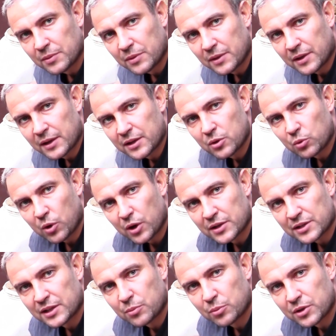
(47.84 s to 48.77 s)
and the
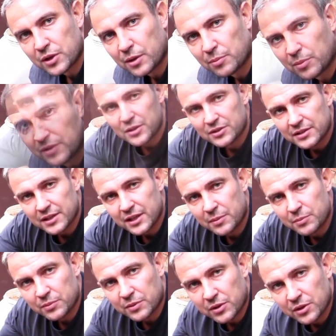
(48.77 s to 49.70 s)
quality will not be the
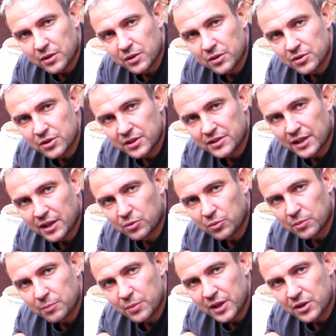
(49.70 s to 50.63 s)
same. Just like
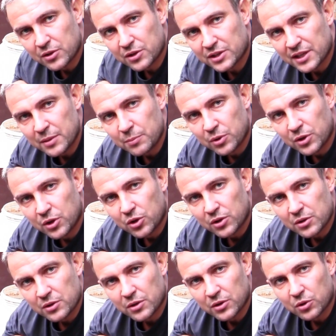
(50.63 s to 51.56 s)
with Magon and
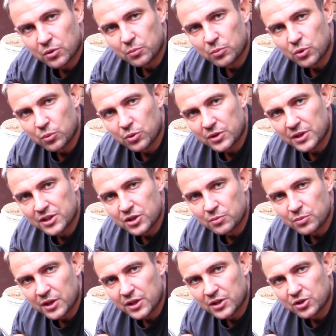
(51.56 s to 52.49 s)
apricot, we will need a
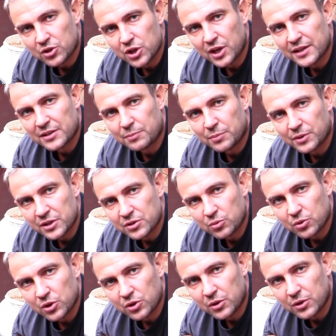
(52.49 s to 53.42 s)
regular high-speed
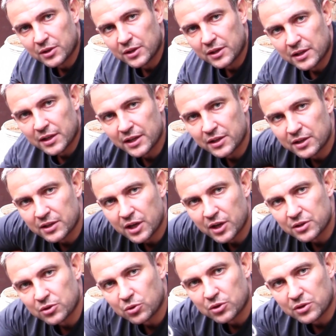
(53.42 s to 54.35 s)
drill and a
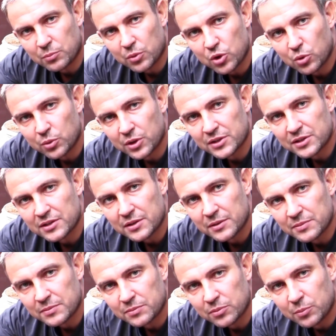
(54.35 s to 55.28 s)
large or small whisk
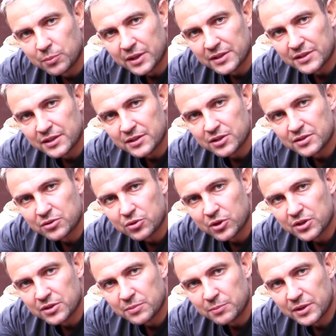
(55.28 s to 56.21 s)
for mixing
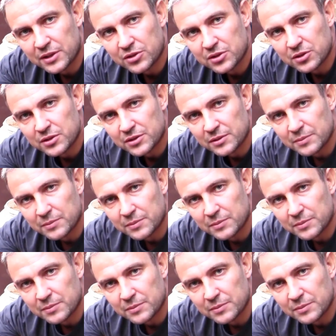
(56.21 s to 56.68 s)
construction mixtures.